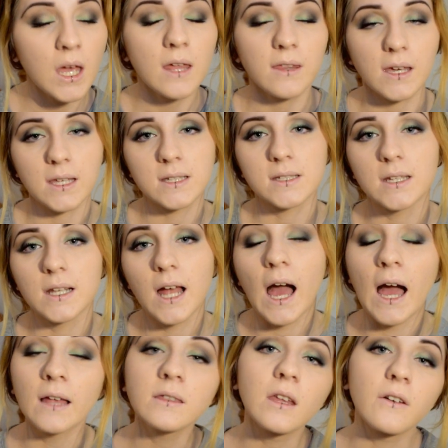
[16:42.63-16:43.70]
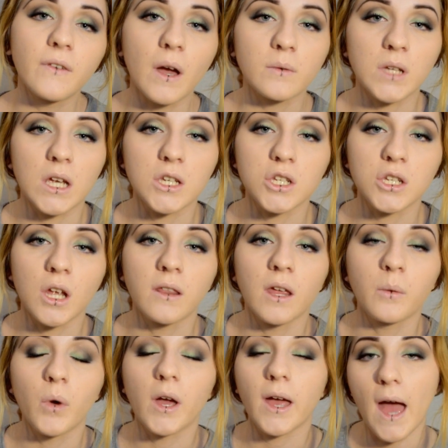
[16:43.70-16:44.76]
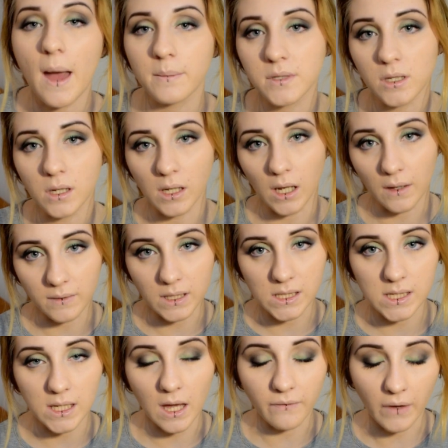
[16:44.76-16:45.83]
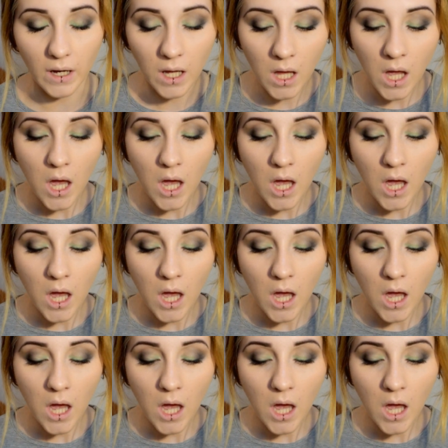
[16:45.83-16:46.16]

their concealer and their foundation, and they work absolutely lovely together.